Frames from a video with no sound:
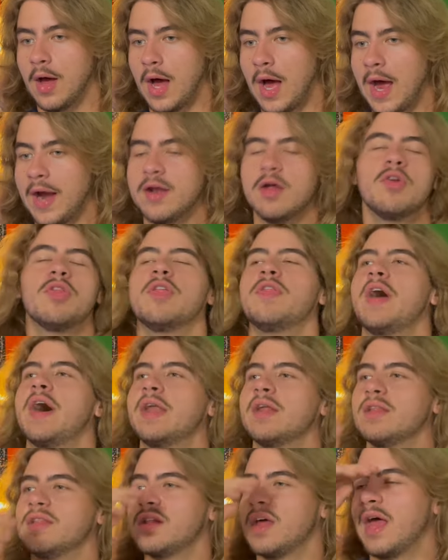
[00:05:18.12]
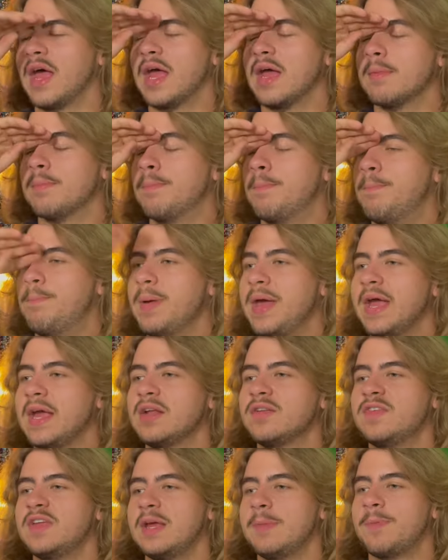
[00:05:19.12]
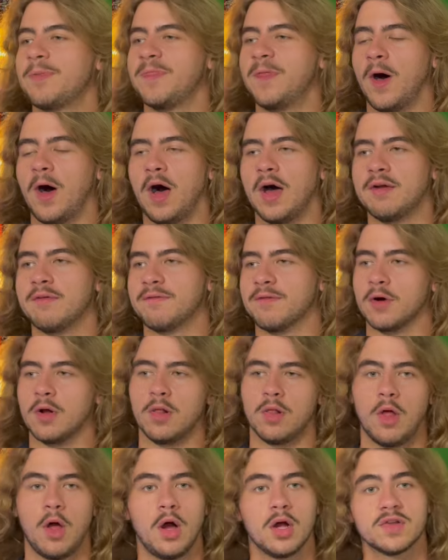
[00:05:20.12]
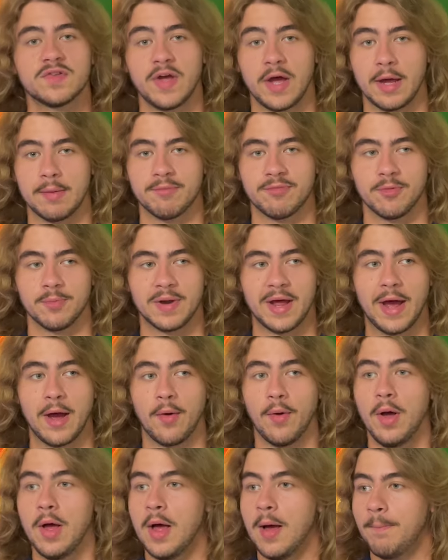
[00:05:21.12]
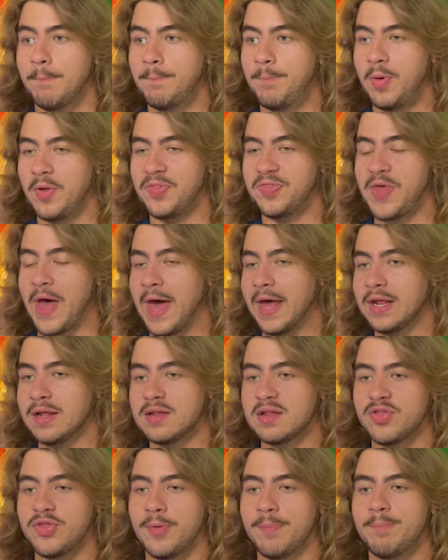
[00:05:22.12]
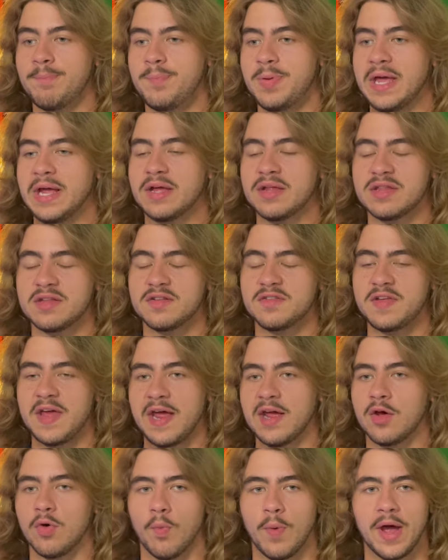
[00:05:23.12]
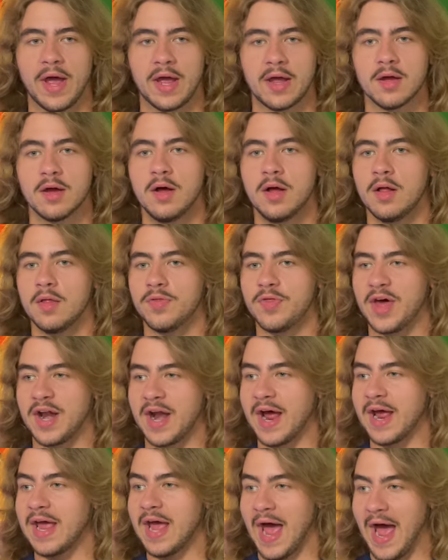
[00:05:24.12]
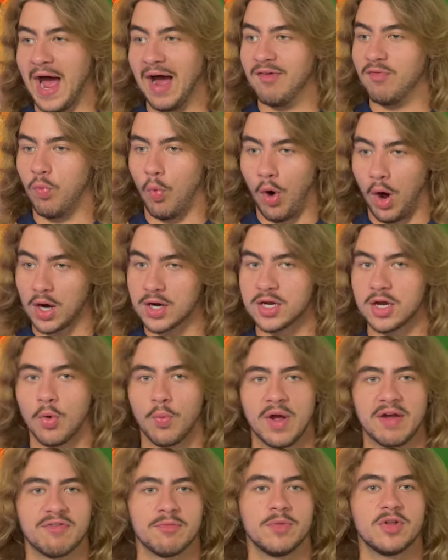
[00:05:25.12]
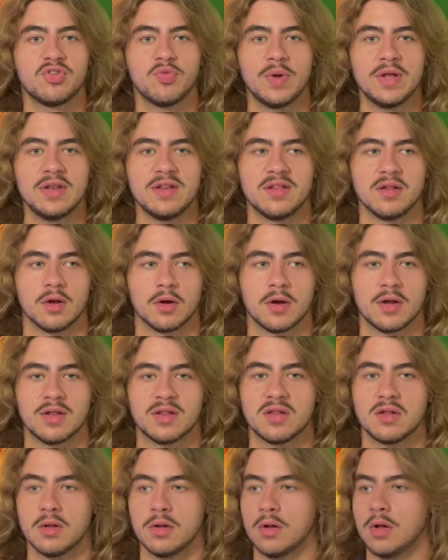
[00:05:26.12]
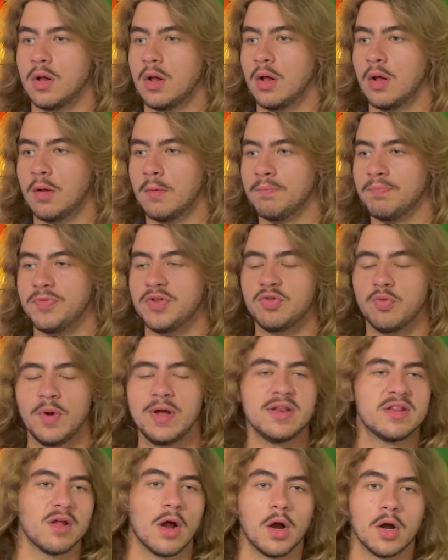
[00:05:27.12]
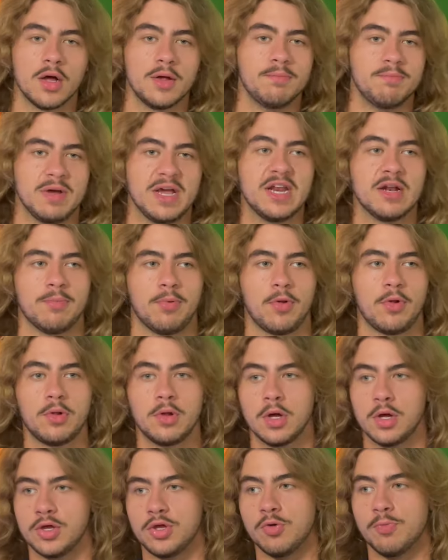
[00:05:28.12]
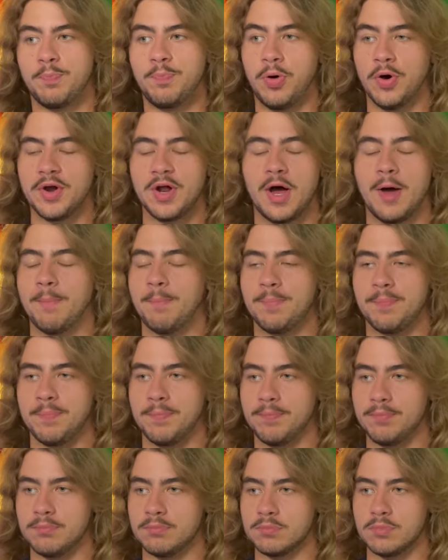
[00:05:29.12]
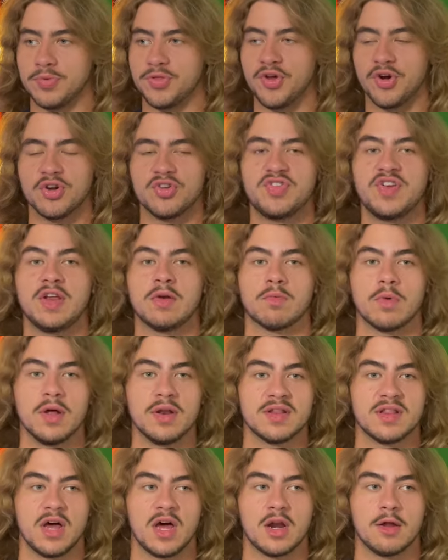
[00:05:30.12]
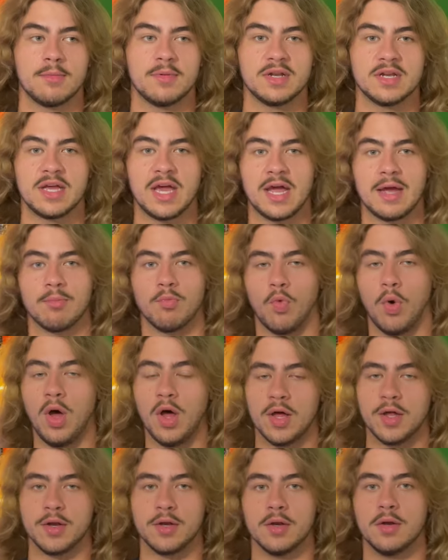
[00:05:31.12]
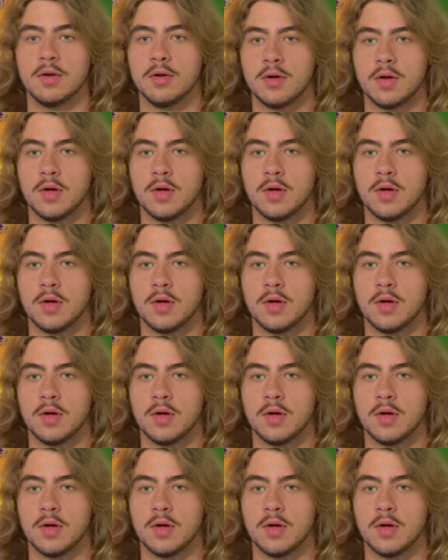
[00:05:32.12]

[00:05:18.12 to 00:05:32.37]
I know that that is a big, deep thought for a long time from now, but that is the biggest takeaway that I have walking away from the Twin series. The Twins aren't unbeatable. You put up 13 runs on them in game one,